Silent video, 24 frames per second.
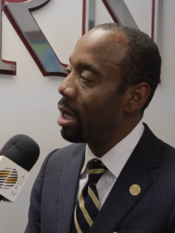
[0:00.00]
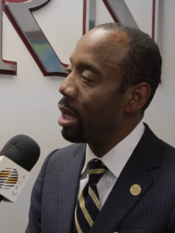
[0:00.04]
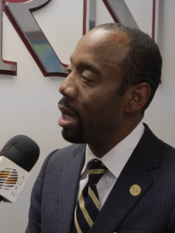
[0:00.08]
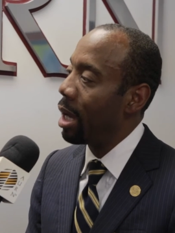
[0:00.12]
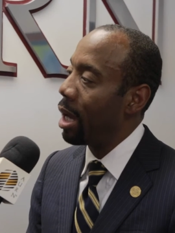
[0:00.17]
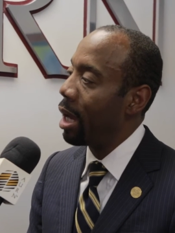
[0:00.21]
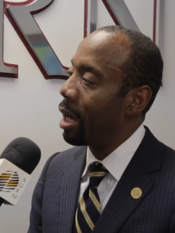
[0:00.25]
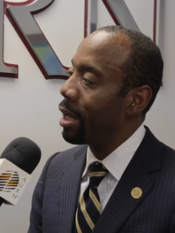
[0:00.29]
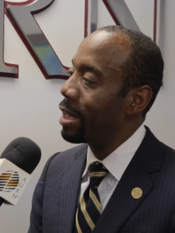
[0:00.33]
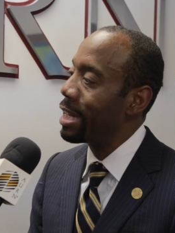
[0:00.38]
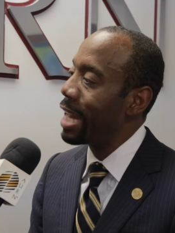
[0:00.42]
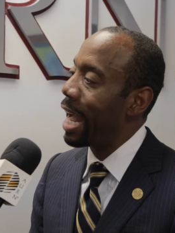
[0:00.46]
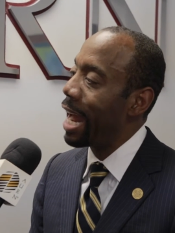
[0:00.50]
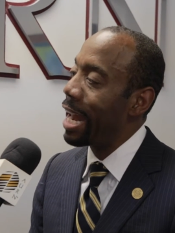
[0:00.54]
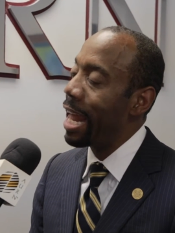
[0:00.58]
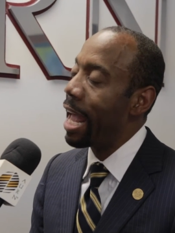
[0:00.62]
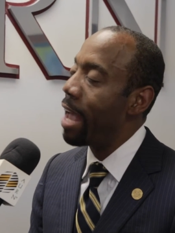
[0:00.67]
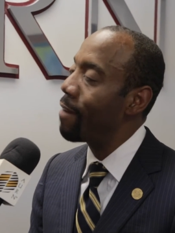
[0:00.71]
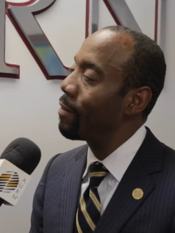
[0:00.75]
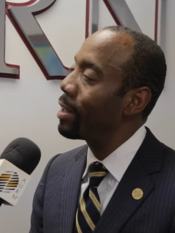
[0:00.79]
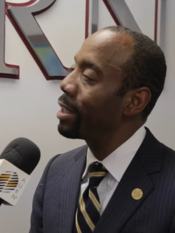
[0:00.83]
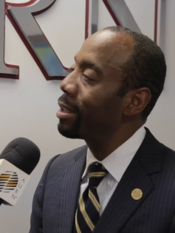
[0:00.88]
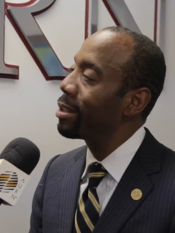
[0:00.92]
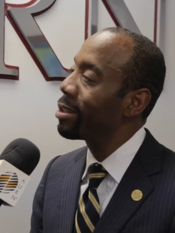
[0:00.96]
not
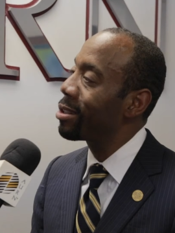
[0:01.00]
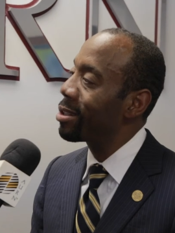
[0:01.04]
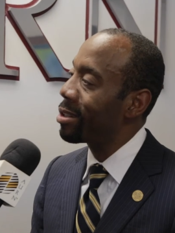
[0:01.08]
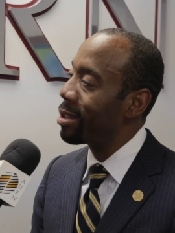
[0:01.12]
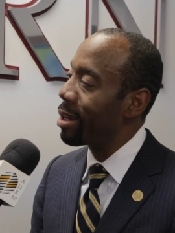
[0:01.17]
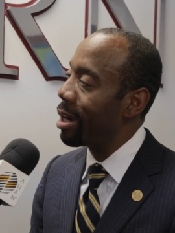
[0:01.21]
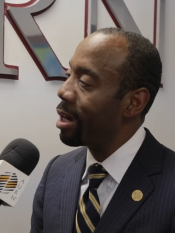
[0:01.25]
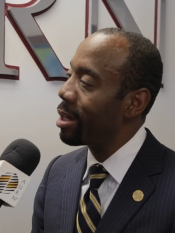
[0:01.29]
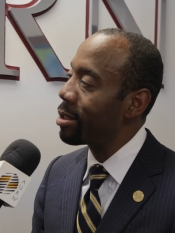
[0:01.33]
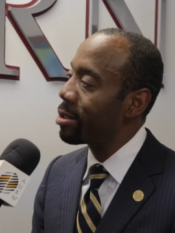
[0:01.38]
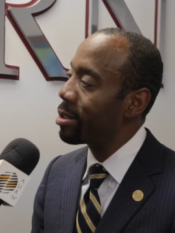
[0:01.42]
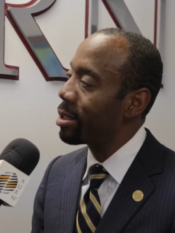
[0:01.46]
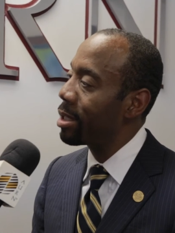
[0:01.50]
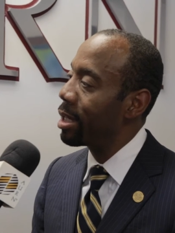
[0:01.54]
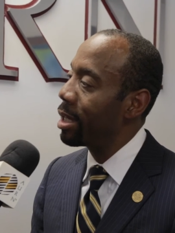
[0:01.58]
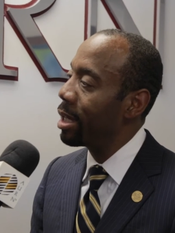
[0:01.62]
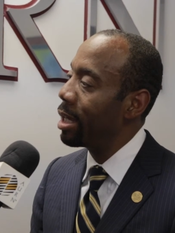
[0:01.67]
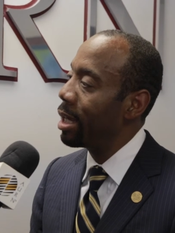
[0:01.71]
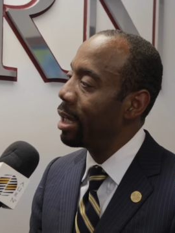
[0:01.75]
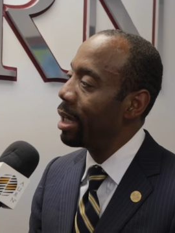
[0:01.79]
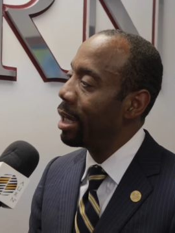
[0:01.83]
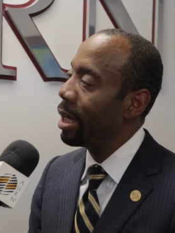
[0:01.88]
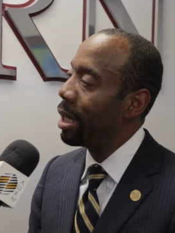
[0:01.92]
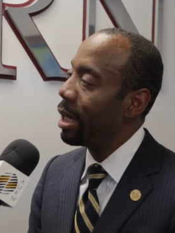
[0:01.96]
having discussed
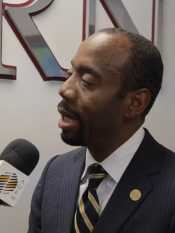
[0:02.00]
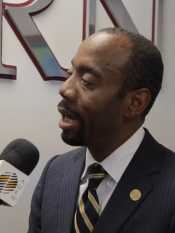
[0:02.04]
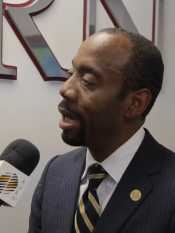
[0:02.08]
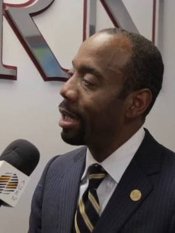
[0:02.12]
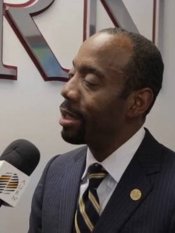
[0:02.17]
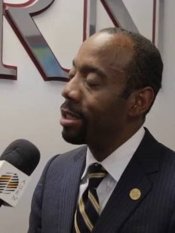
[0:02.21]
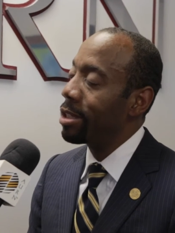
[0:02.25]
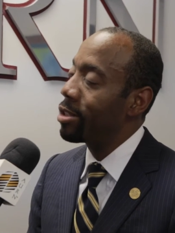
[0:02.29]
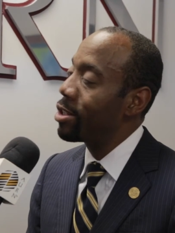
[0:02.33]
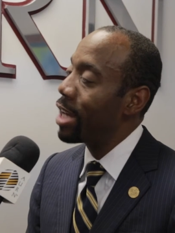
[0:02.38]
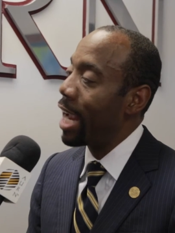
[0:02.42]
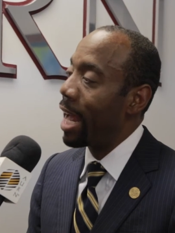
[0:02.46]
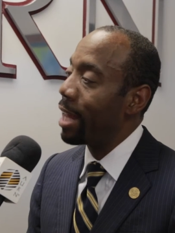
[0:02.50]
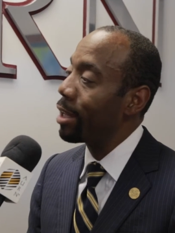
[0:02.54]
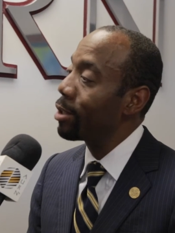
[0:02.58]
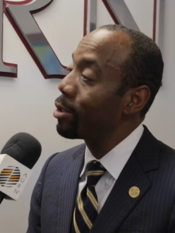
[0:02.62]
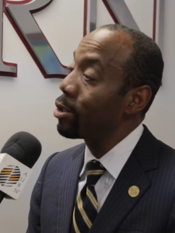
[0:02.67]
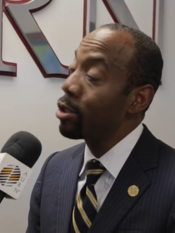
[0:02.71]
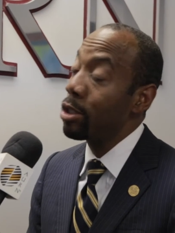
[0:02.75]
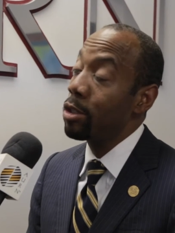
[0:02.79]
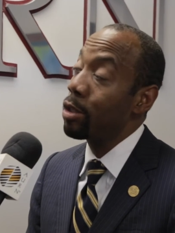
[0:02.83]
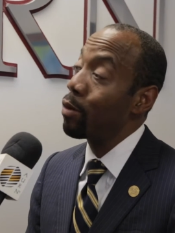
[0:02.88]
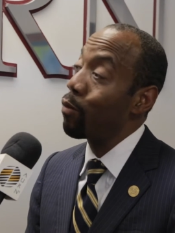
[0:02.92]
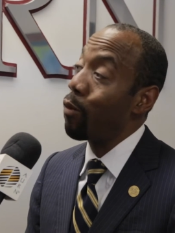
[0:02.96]
the
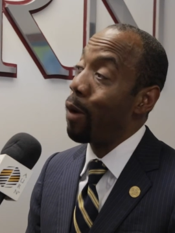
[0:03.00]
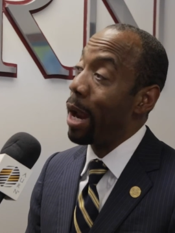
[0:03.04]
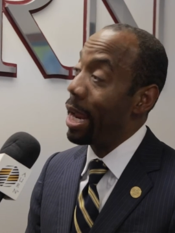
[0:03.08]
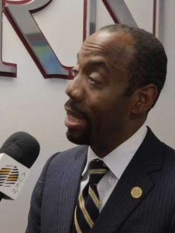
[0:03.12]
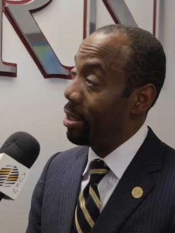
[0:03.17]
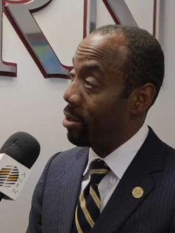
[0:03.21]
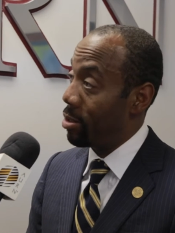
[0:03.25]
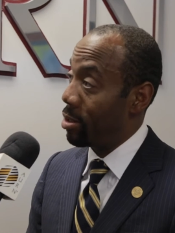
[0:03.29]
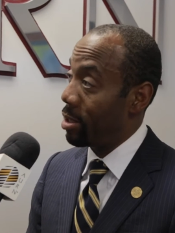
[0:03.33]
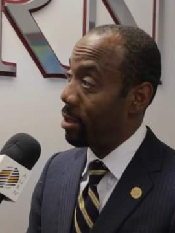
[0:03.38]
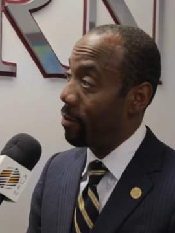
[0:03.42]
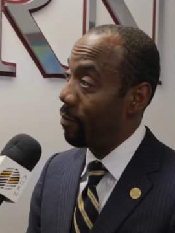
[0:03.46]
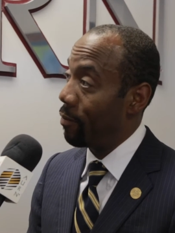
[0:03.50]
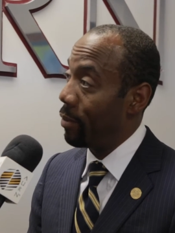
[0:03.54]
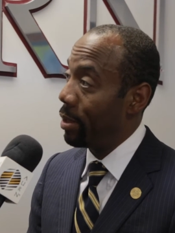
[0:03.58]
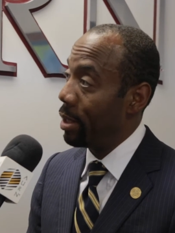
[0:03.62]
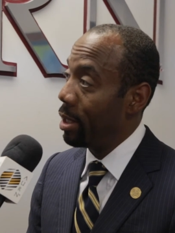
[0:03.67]
challenges of race.